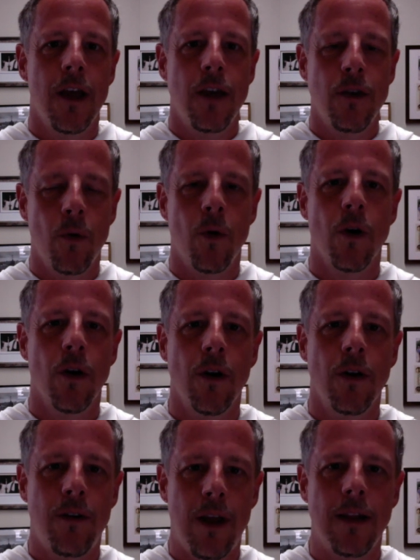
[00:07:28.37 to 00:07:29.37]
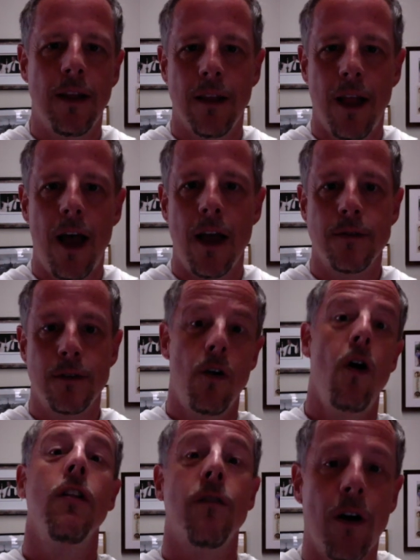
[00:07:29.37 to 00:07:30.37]
your daily lives, and
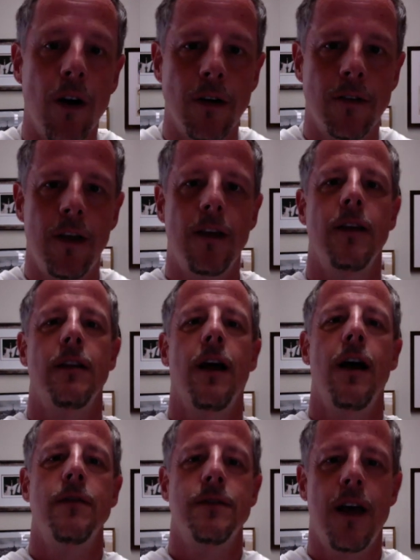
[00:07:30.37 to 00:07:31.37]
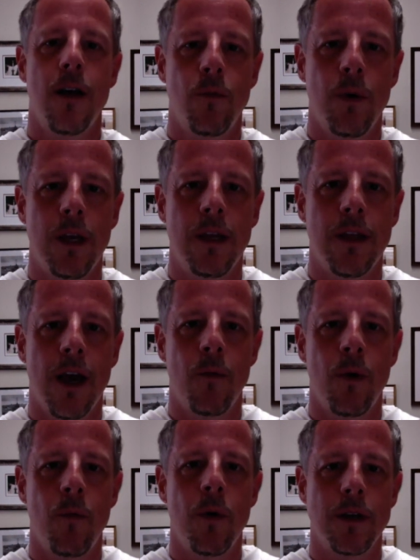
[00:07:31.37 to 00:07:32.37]
all of our daily lives that we
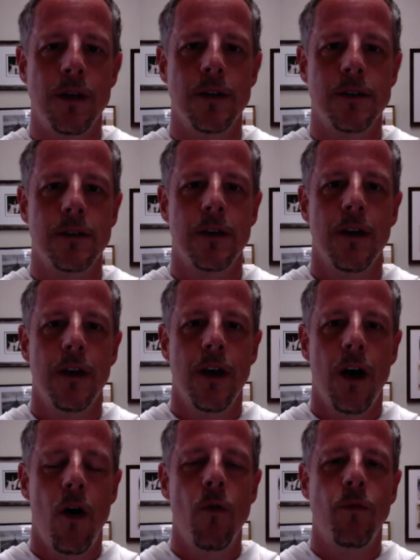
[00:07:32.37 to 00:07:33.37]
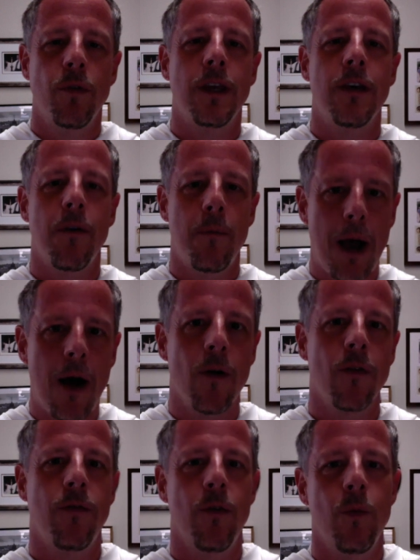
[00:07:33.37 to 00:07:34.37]
witness, hopefully give a
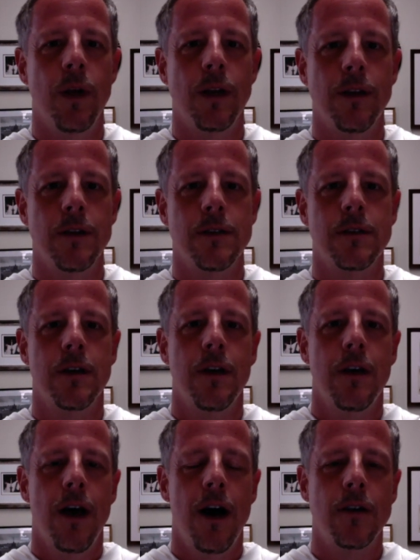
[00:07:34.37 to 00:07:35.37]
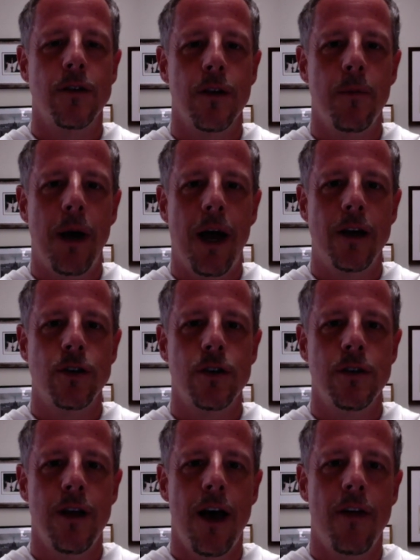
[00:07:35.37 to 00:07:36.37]
powerful witness to the passion,
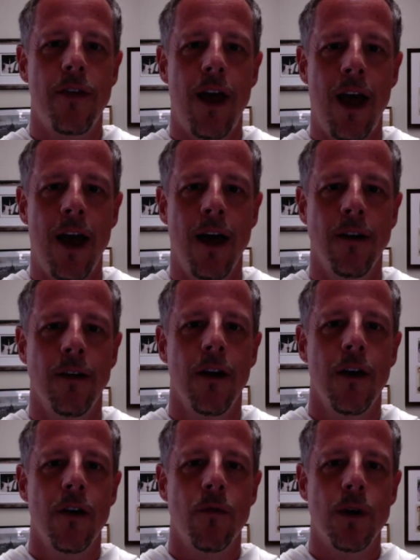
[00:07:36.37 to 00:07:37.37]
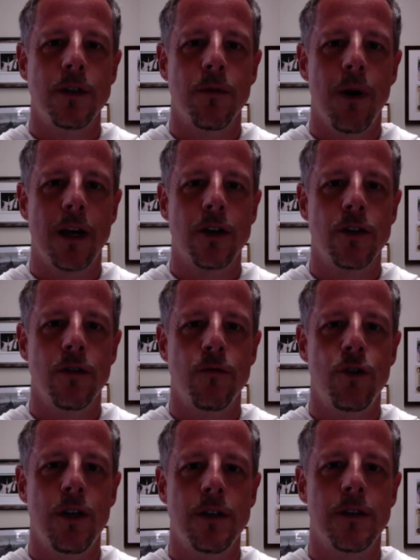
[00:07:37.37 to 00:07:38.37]
death, and resurrection of
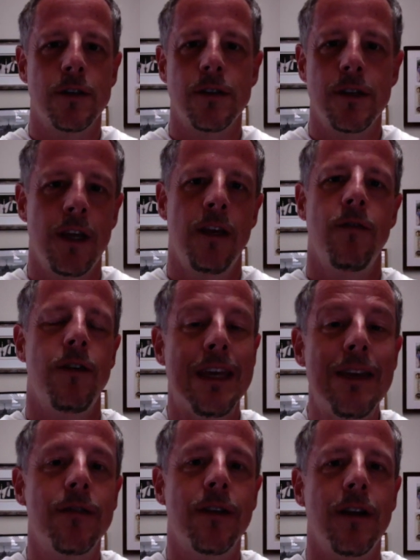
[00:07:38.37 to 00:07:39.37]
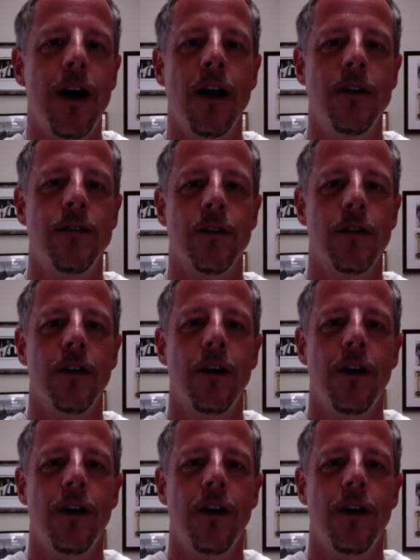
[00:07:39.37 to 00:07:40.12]
Jesus, even under